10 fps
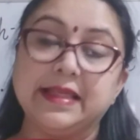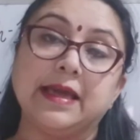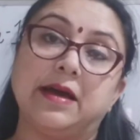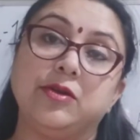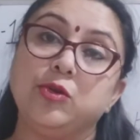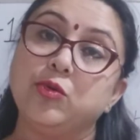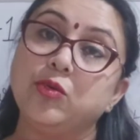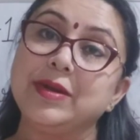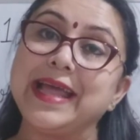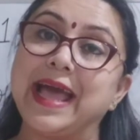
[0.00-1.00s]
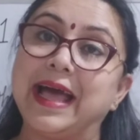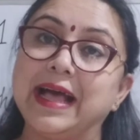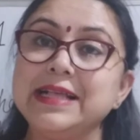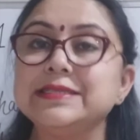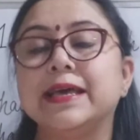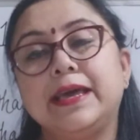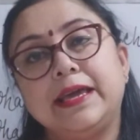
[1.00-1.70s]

they are known as